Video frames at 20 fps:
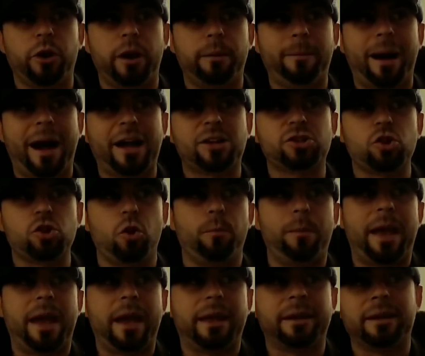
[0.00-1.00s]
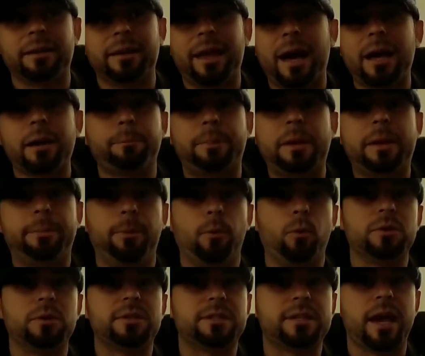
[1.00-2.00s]
and Macho Man, and a lot of
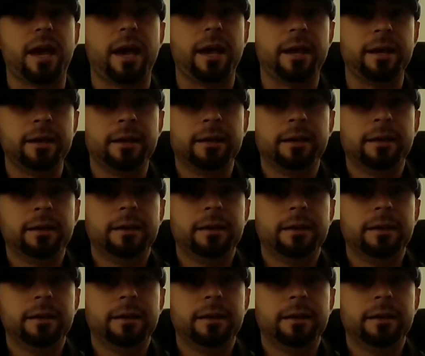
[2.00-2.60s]
people would say,